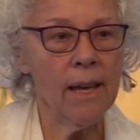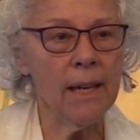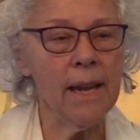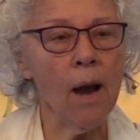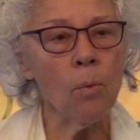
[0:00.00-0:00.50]

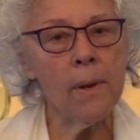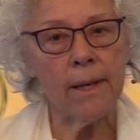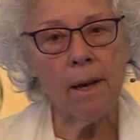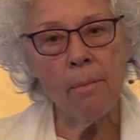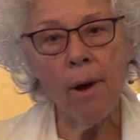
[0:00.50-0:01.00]
and how we
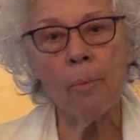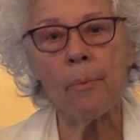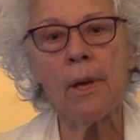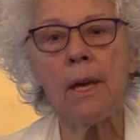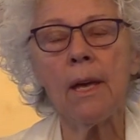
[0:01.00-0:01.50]
come
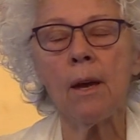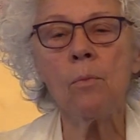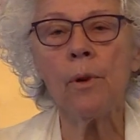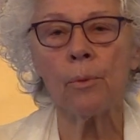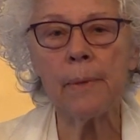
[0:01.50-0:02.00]
up and we're